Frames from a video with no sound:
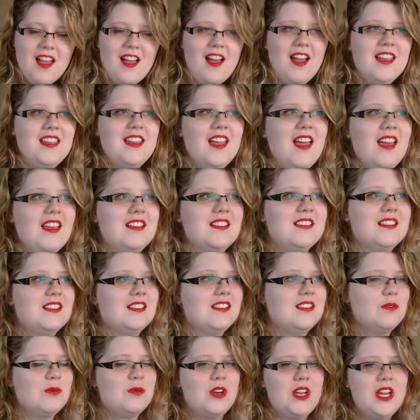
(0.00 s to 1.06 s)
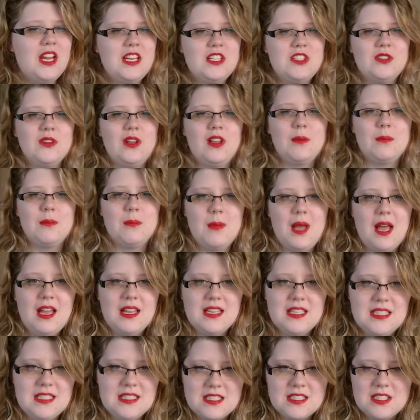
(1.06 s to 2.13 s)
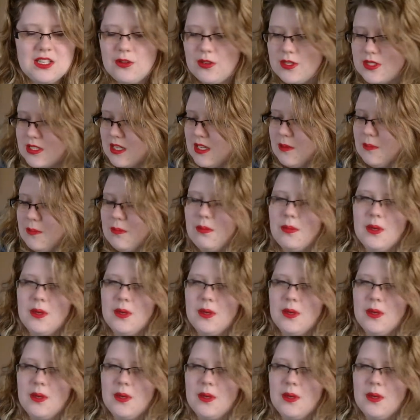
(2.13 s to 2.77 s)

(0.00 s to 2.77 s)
I can't read your mind, seriously,